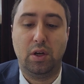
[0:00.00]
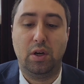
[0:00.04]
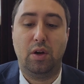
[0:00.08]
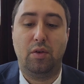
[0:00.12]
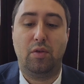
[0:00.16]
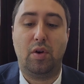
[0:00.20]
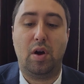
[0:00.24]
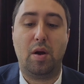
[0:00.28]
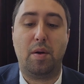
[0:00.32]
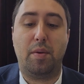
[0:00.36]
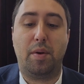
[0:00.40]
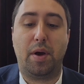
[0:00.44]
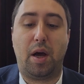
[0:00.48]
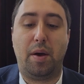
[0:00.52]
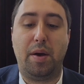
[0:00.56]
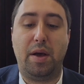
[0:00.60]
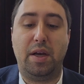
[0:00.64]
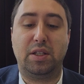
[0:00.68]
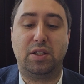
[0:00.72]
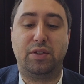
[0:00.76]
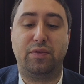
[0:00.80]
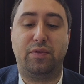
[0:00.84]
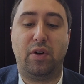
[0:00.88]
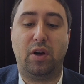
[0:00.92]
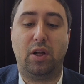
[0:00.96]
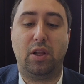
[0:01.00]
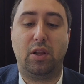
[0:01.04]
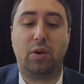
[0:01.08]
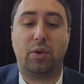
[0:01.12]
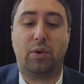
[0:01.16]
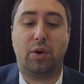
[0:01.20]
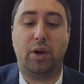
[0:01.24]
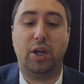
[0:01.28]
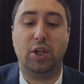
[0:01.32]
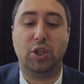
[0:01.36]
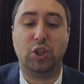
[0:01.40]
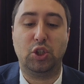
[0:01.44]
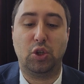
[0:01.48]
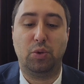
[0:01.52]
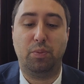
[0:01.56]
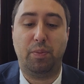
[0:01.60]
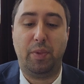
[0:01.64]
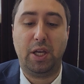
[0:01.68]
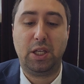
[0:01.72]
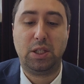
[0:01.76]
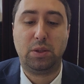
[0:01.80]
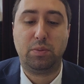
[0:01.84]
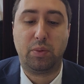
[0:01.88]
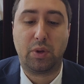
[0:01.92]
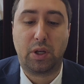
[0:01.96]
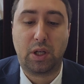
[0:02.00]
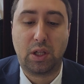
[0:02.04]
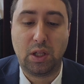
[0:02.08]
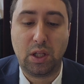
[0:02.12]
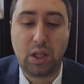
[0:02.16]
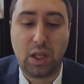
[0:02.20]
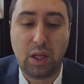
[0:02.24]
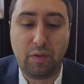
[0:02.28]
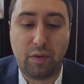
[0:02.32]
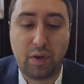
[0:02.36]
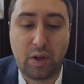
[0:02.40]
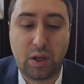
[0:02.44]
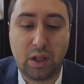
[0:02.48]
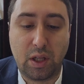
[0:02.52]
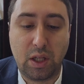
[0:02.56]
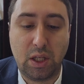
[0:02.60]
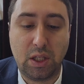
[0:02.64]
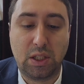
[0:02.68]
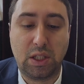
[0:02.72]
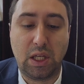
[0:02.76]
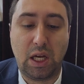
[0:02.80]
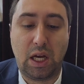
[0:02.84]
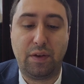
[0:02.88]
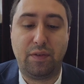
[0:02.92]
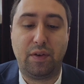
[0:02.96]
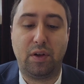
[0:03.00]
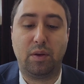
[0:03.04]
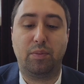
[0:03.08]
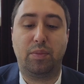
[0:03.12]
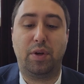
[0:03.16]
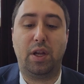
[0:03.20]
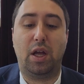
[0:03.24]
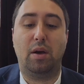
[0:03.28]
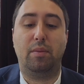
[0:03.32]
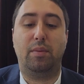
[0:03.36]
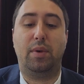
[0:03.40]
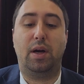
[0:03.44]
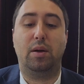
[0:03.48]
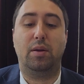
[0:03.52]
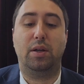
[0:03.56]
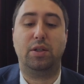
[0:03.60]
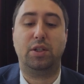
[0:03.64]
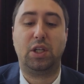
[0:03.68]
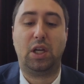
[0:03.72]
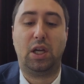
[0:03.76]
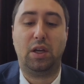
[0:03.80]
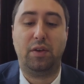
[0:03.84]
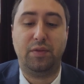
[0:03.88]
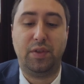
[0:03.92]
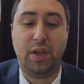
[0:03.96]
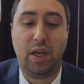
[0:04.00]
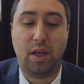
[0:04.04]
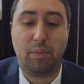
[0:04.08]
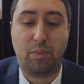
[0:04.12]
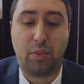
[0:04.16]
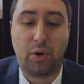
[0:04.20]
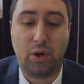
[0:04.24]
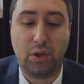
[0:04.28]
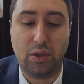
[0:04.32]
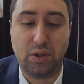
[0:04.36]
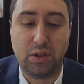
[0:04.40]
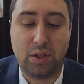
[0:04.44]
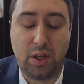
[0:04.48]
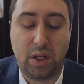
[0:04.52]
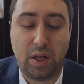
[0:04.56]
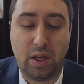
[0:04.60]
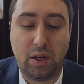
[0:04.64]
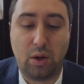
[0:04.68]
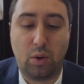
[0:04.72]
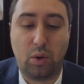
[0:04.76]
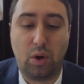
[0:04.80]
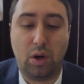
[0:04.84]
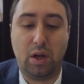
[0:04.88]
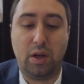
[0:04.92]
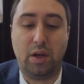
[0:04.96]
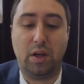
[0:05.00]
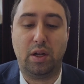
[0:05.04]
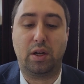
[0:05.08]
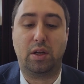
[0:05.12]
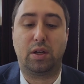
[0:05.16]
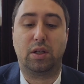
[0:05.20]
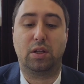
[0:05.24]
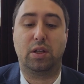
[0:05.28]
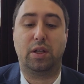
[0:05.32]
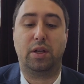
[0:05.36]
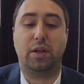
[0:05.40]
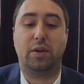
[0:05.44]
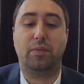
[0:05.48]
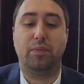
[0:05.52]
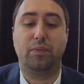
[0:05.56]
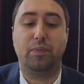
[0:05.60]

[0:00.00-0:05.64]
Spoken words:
Rami Barchama asks the following question: Meis bekli saf al pnei hamayim. Let's say you have a dead person in a kli,